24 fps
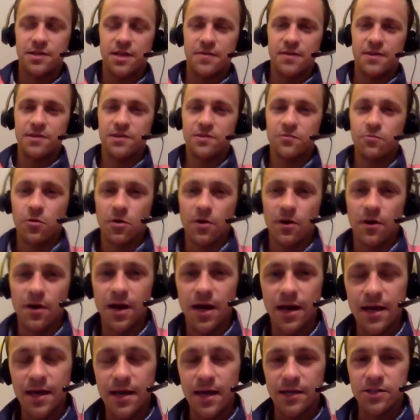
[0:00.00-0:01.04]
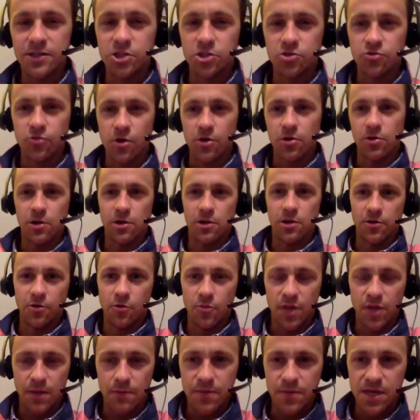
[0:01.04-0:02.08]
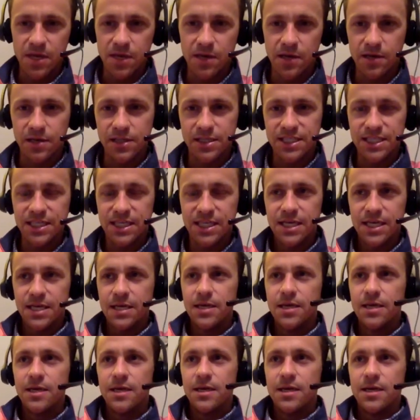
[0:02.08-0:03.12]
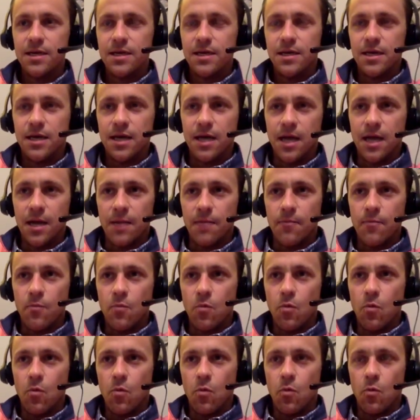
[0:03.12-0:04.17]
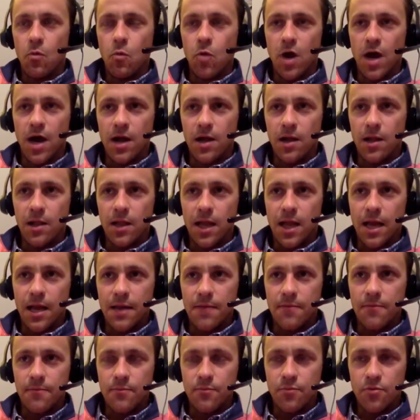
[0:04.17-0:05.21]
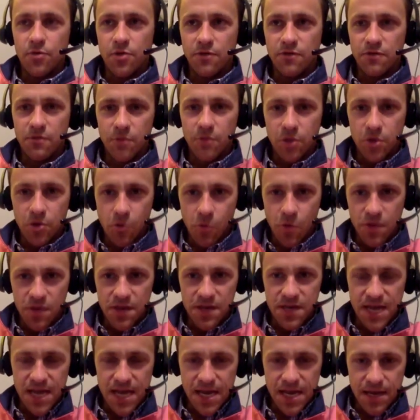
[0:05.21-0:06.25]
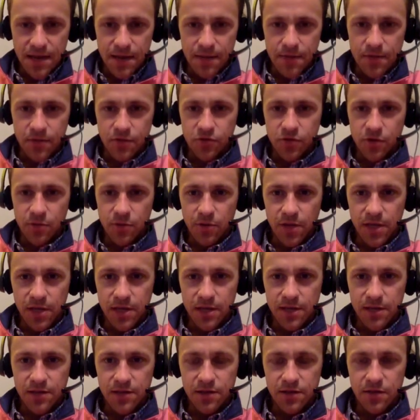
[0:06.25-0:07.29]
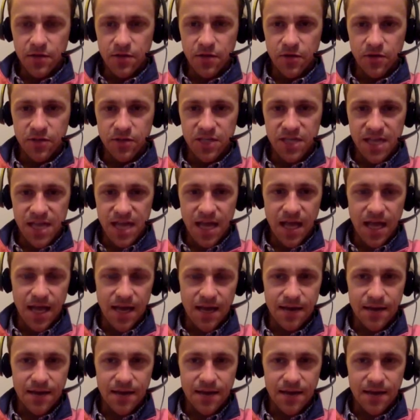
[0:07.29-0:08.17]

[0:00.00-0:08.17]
And this is where I, I struggle a little bit because um, while I'm pretty familiar with the data, the trouble is there's not